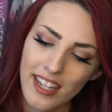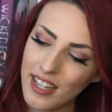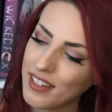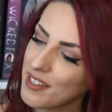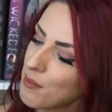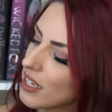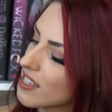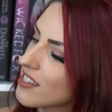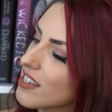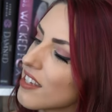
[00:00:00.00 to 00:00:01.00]
and that is
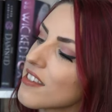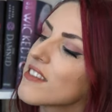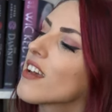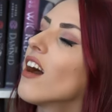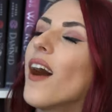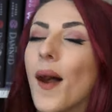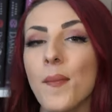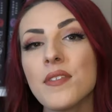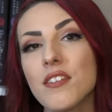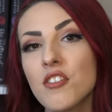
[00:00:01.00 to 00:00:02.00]
because it is
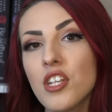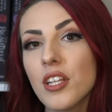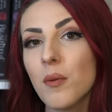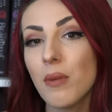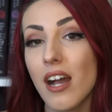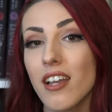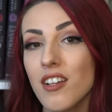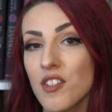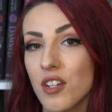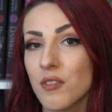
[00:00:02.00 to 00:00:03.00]
Opposition
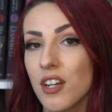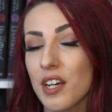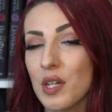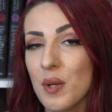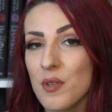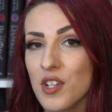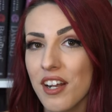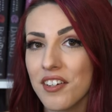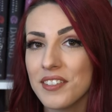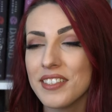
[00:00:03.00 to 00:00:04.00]
by Jennifer L.
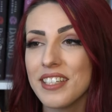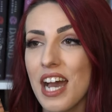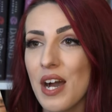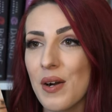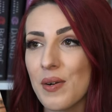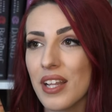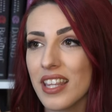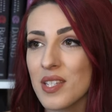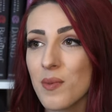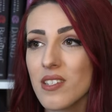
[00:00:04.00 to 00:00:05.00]
Armentrout. Now,
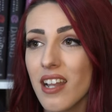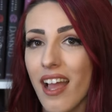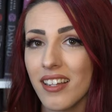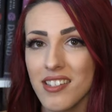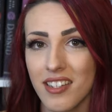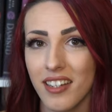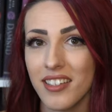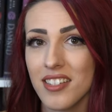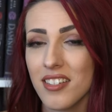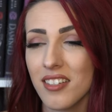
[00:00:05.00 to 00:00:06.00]
this was an
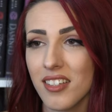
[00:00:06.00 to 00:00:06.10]
accident.